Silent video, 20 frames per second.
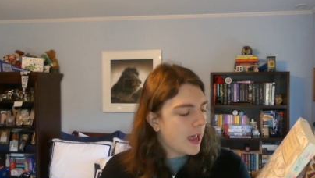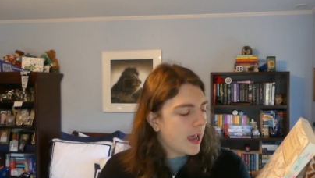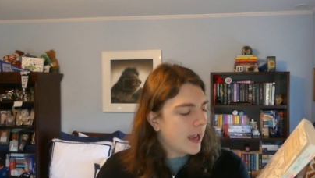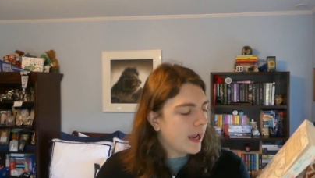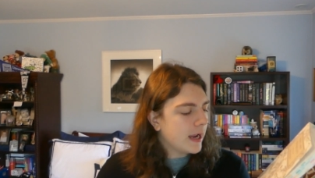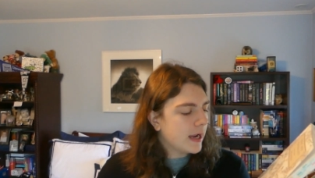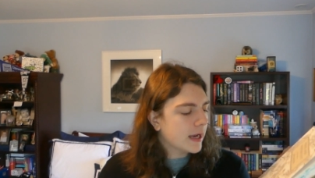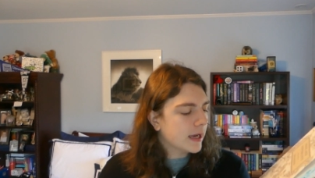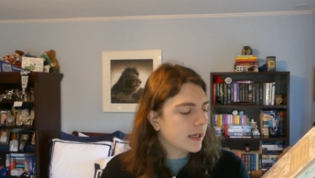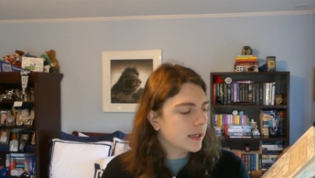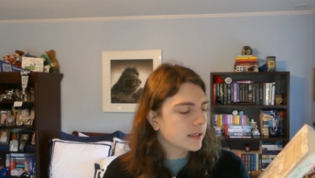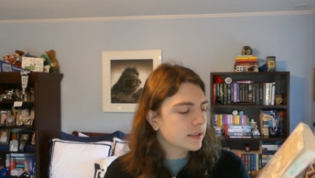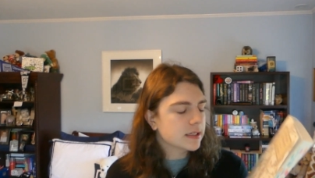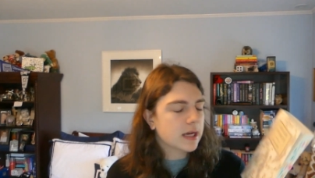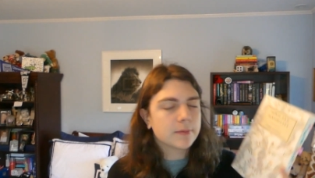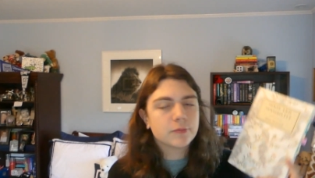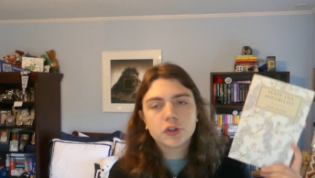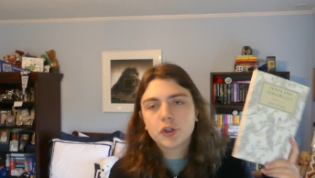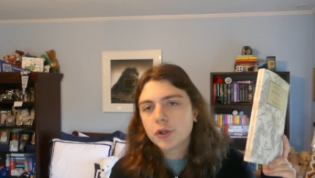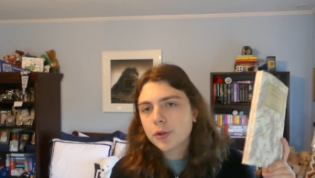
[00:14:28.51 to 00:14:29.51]
And
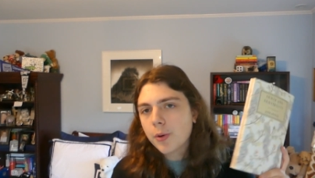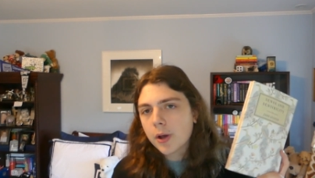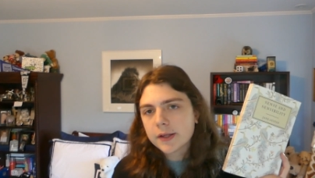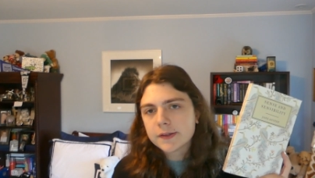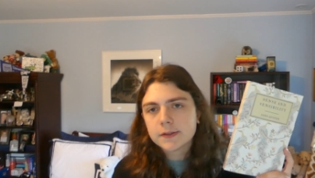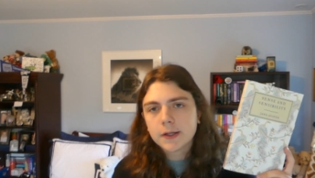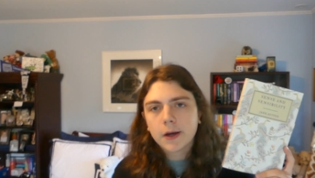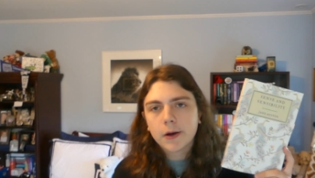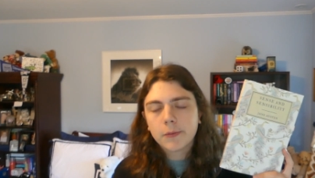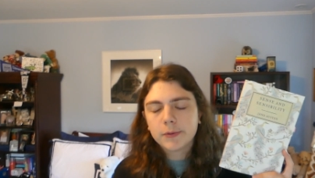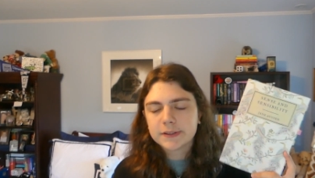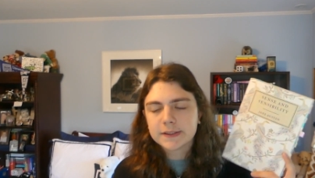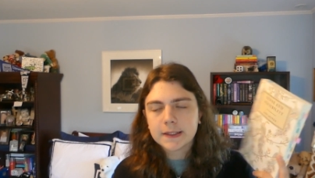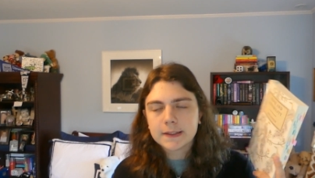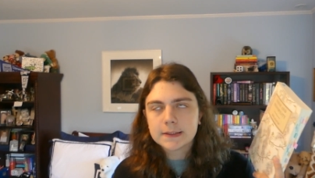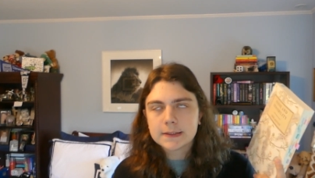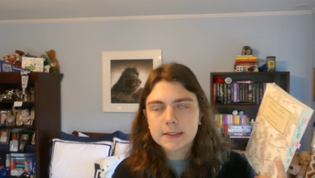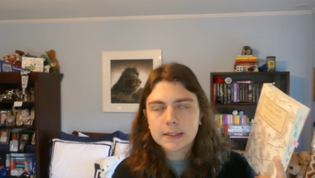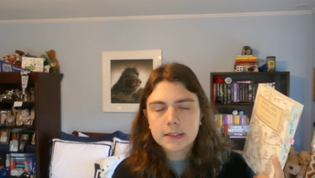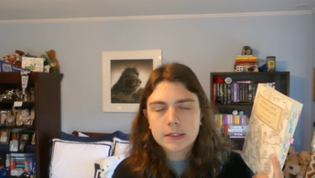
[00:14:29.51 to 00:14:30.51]
I'm sure you guys know what
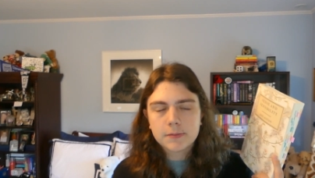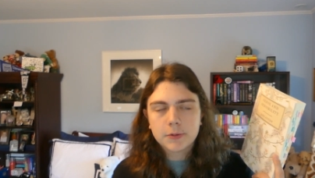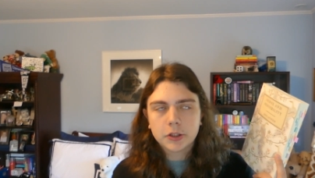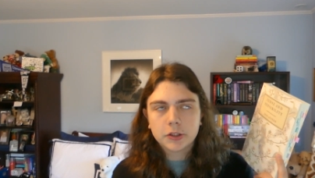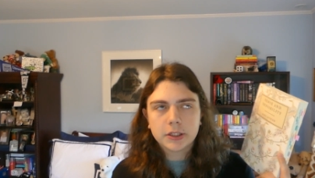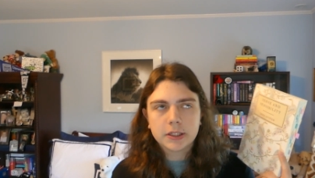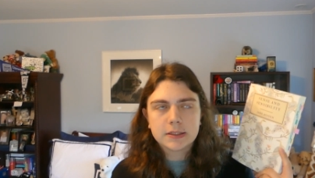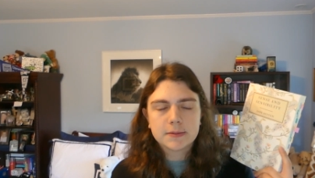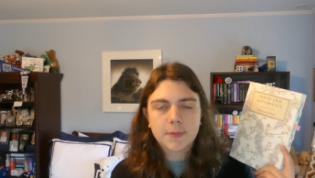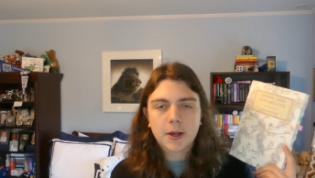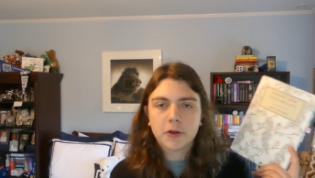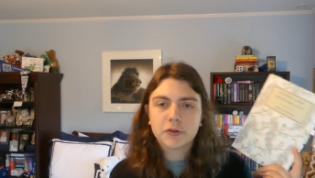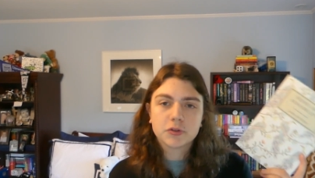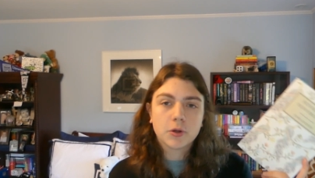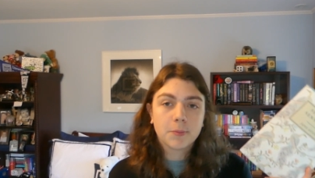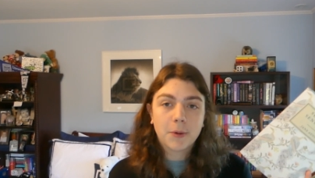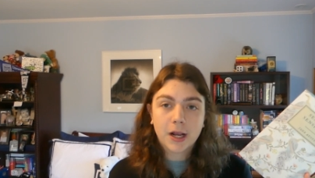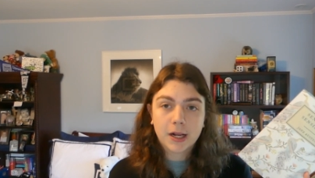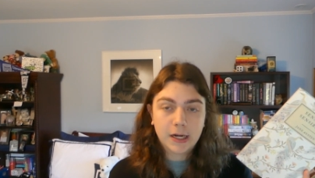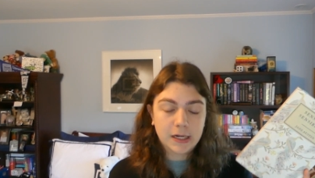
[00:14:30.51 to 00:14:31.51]
Sense and Sensibility is about, so
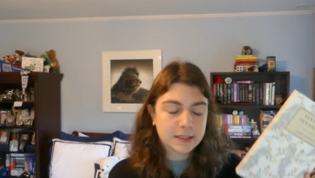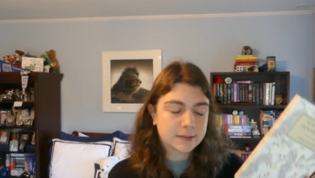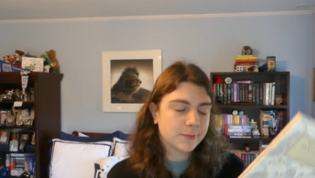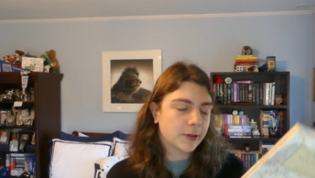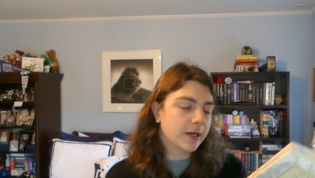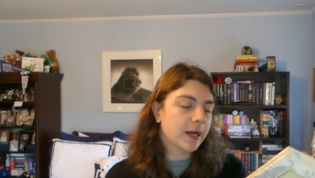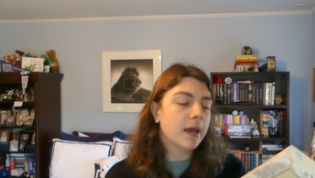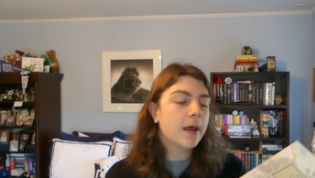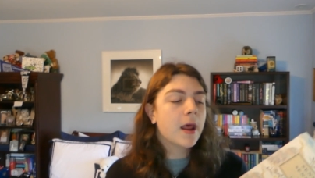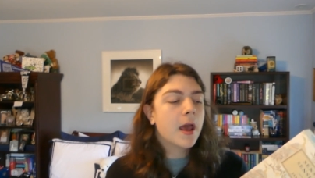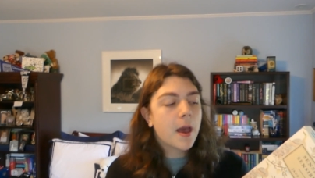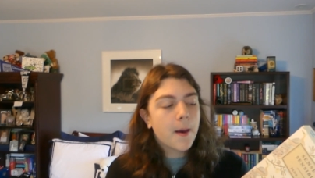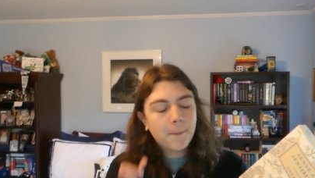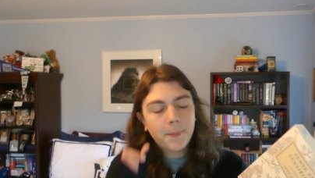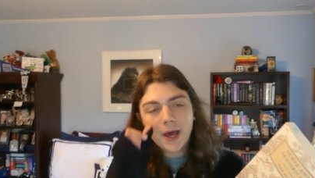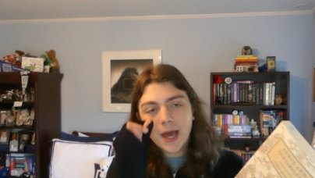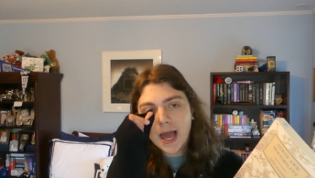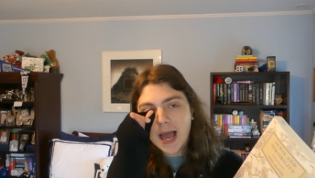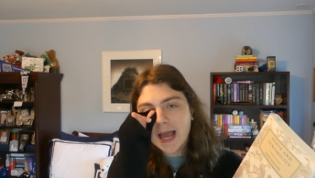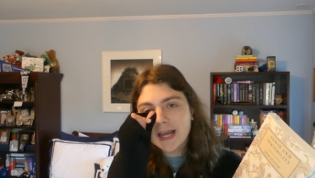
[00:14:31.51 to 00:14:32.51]
I'm not going to explain it.
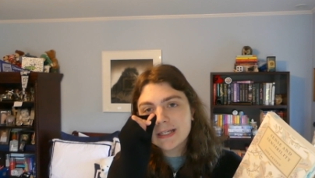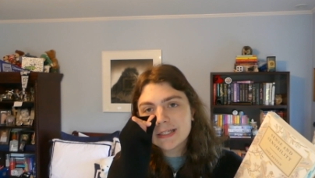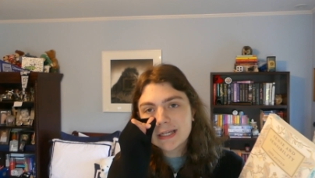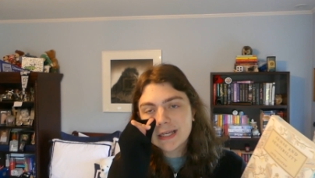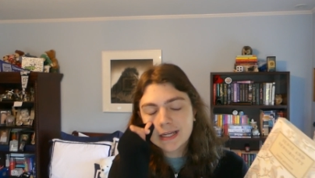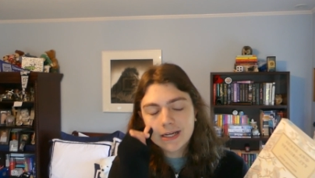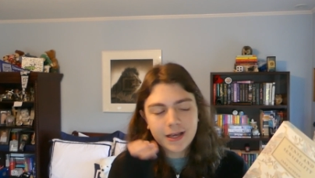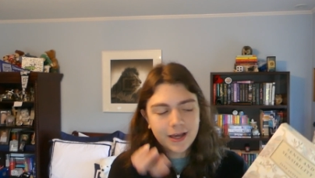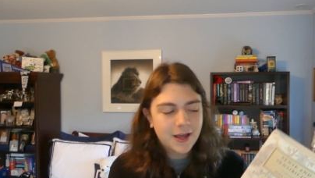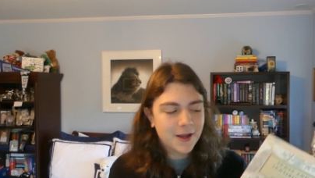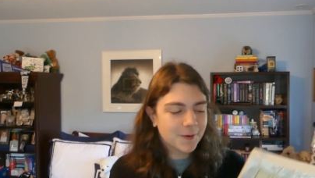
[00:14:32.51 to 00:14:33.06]
But I did